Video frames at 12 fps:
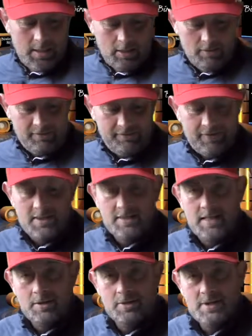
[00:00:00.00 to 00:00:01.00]
our friend
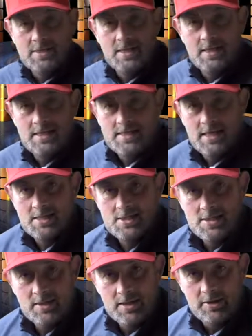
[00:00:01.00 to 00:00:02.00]
down at St Anne's and